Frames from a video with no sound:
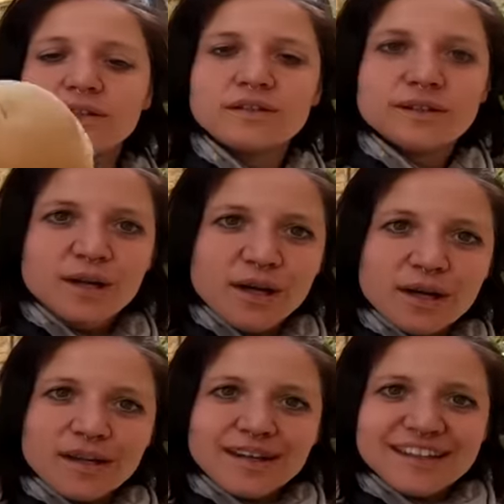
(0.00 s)
Two of
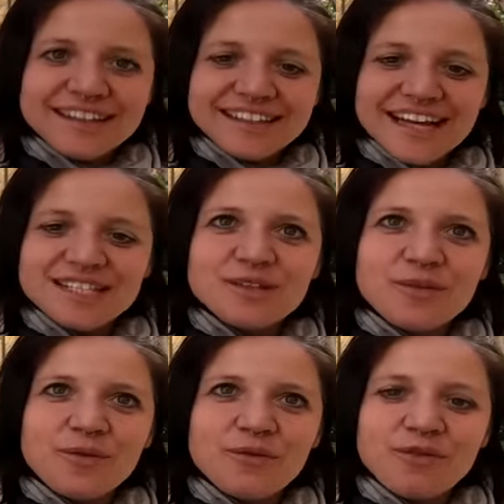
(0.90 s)
these things. Yes,
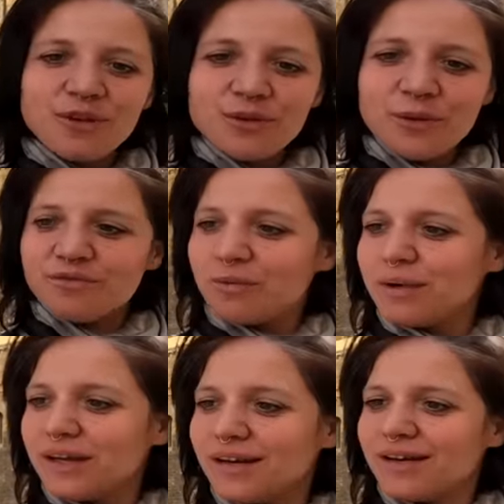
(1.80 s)
one for you, one for
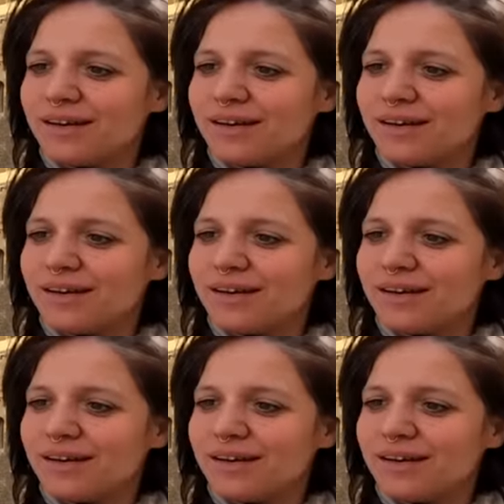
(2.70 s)
me.